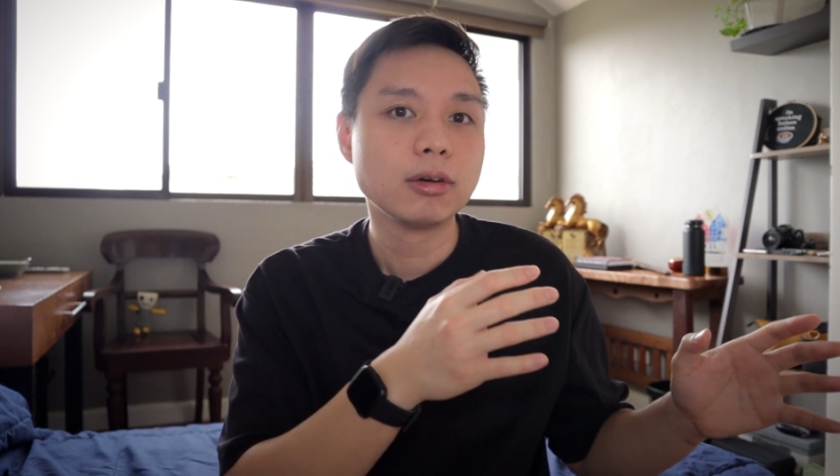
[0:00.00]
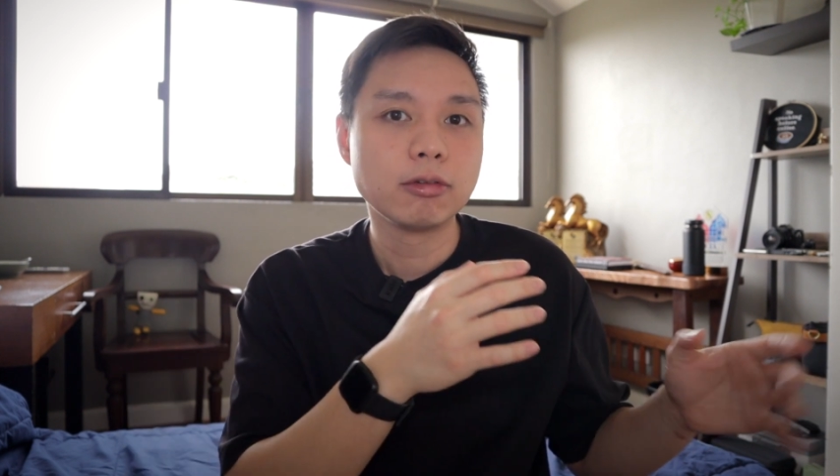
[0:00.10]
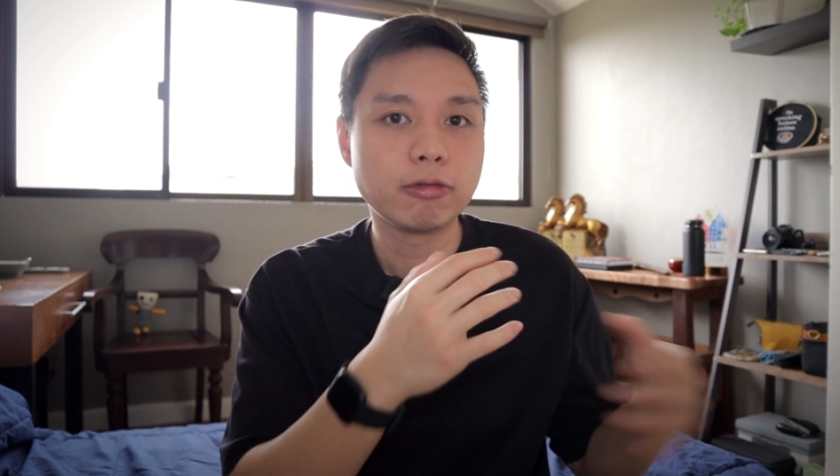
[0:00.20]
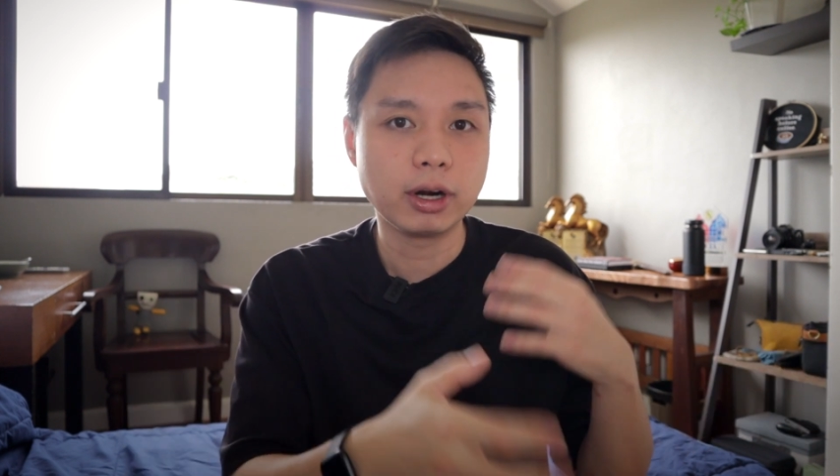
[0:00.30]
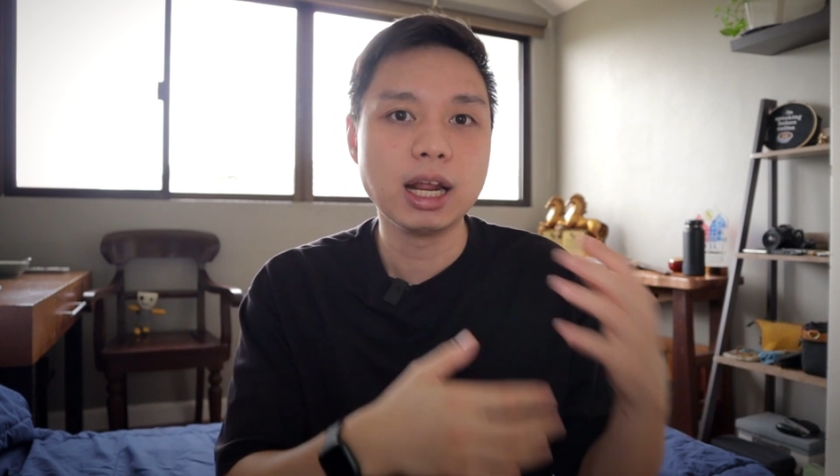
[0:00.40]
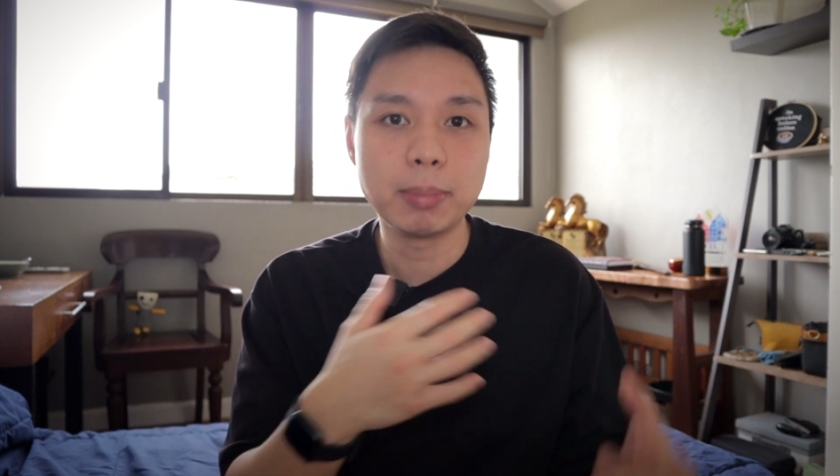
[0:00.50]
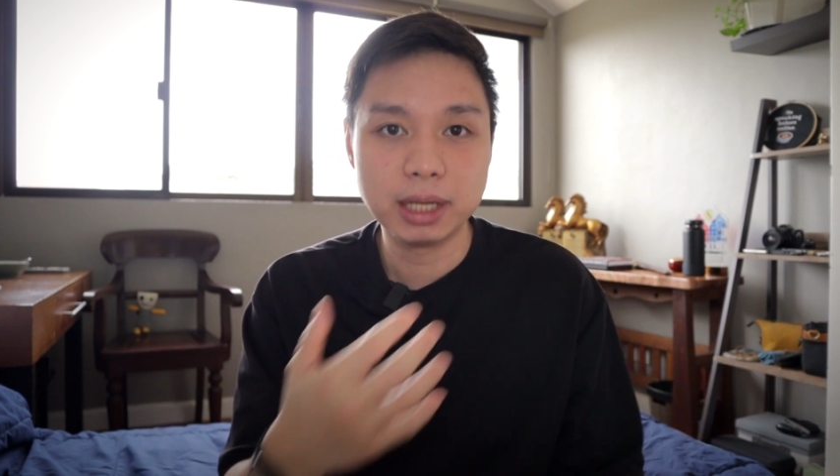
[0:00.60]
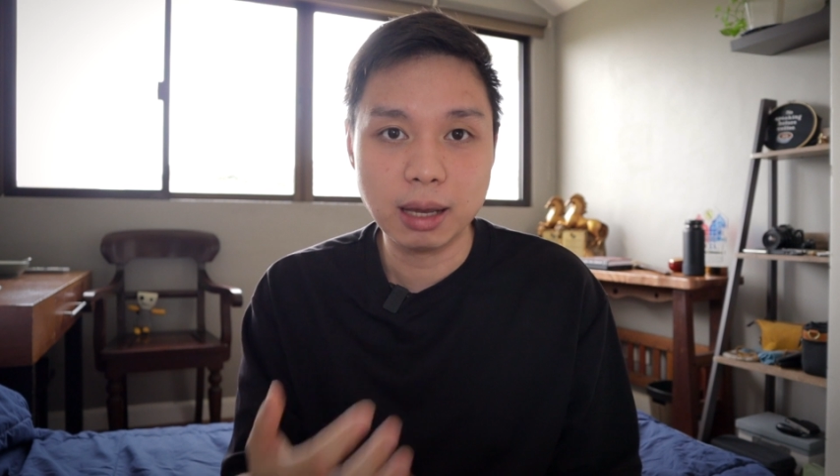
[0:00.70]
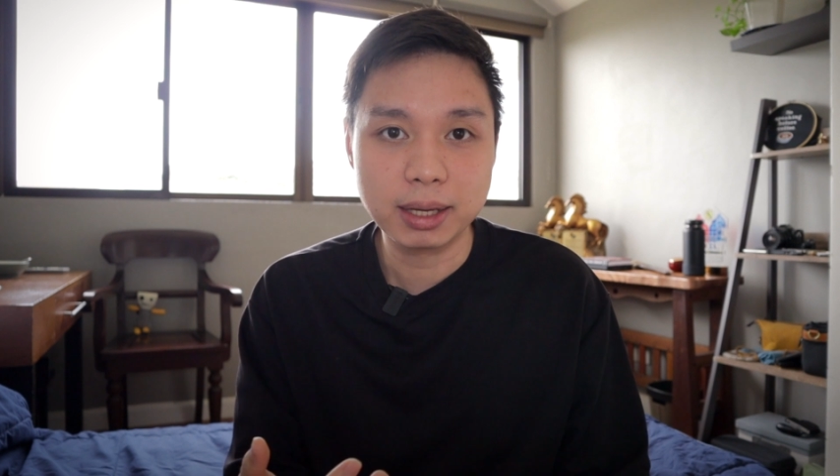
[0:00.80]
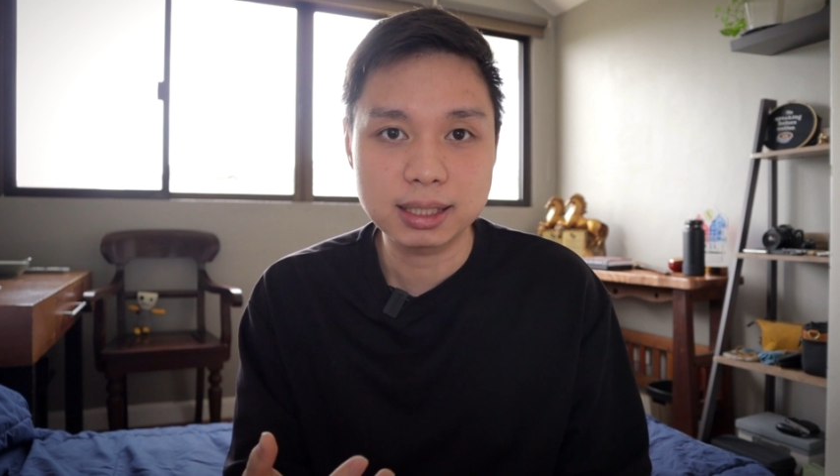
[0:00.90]
for an
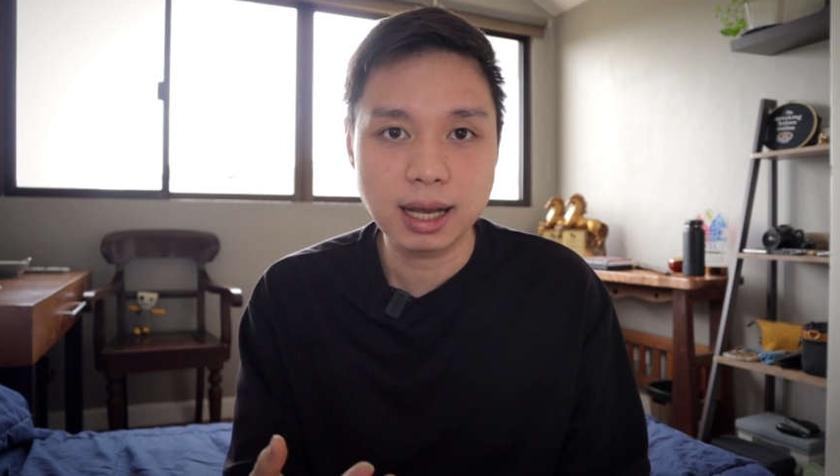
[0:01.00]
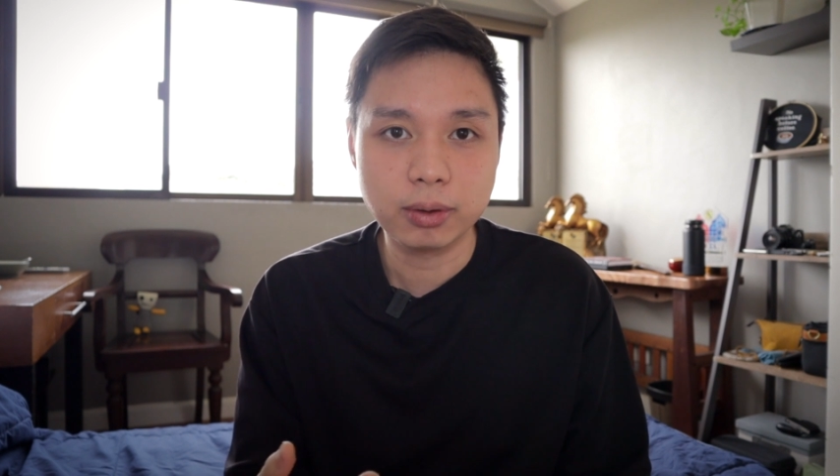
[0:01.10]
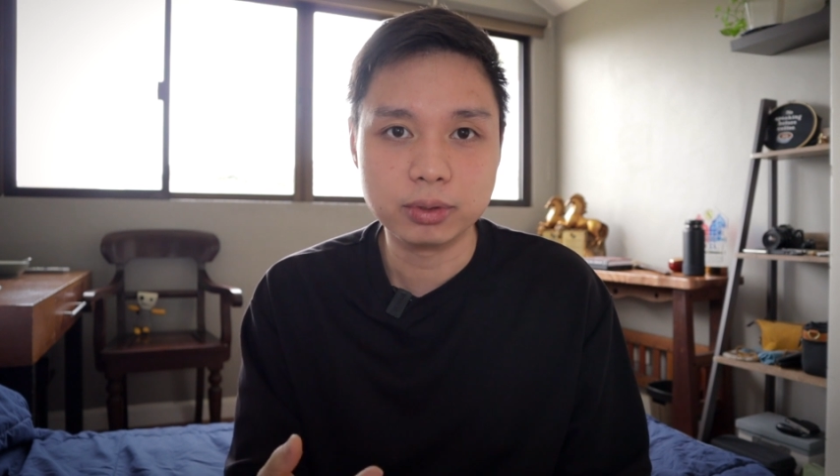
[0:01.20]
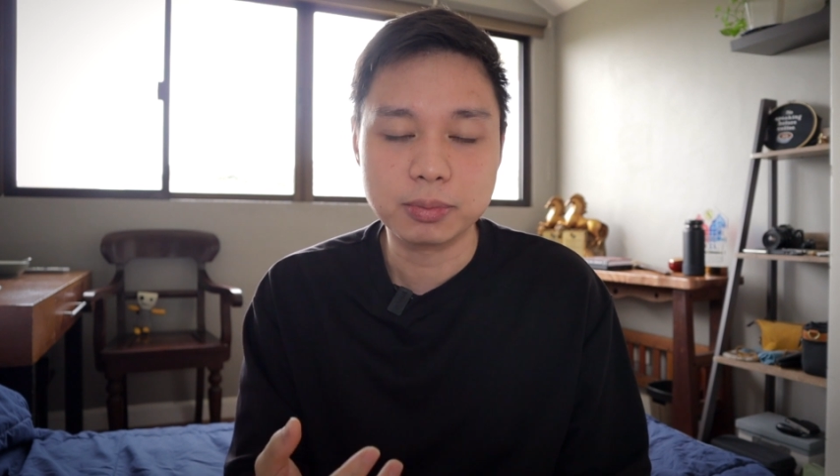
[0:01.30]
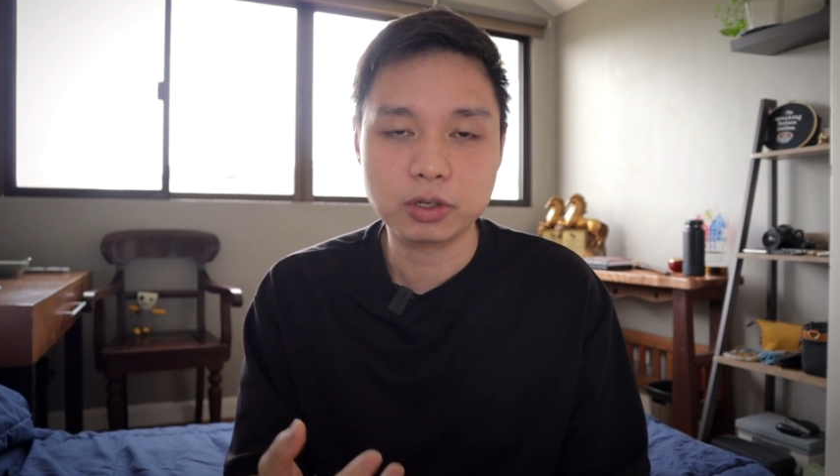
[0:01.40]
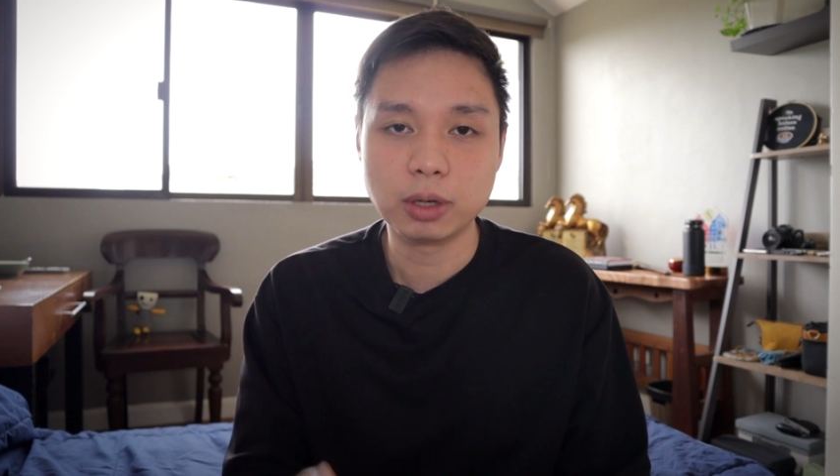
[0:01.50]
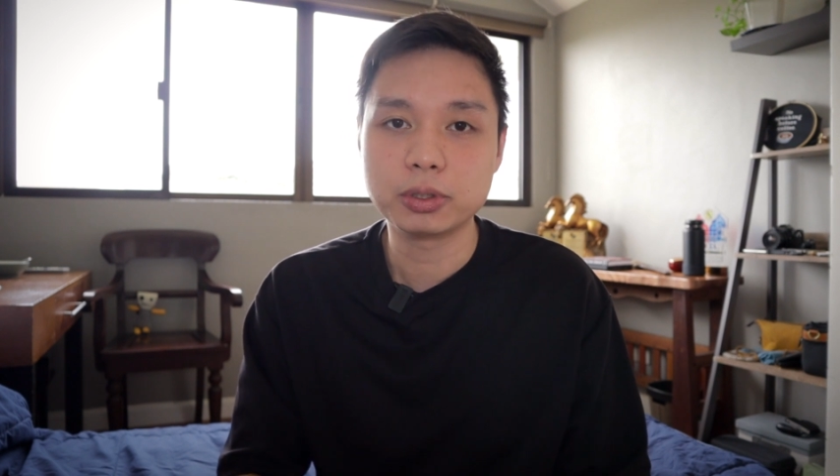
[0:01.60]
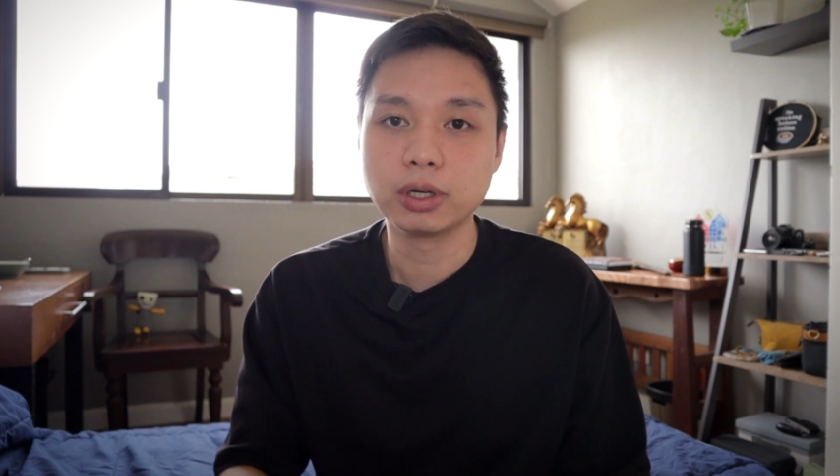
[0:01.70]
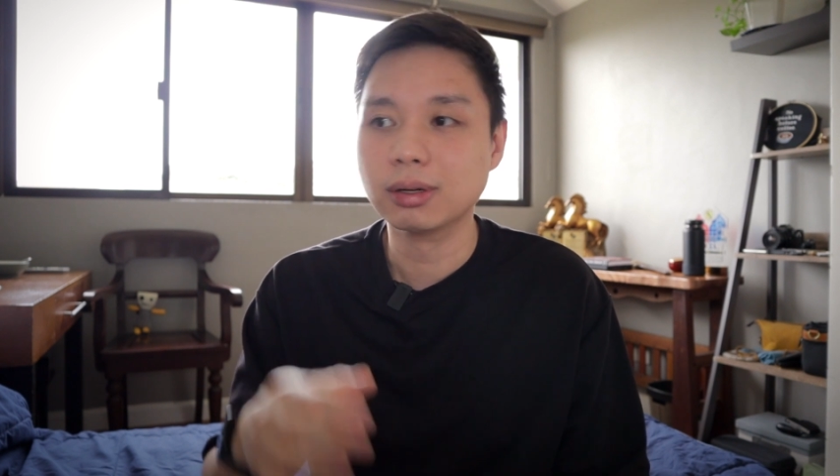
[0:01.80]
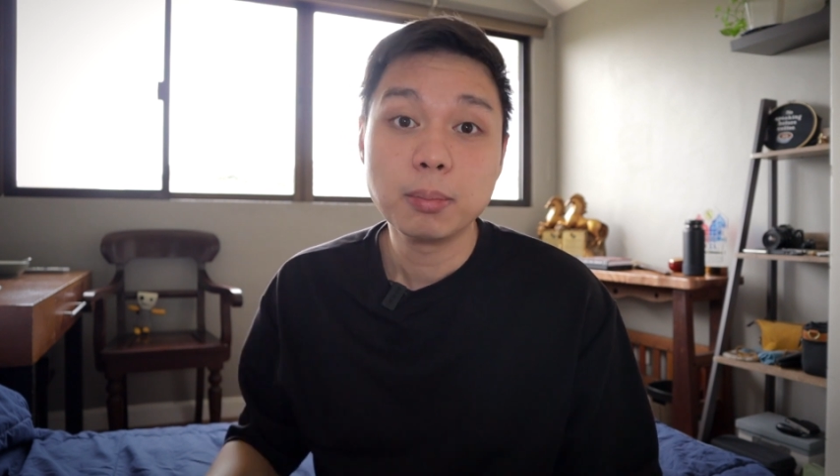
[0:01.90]
Epidemic Sound subscription.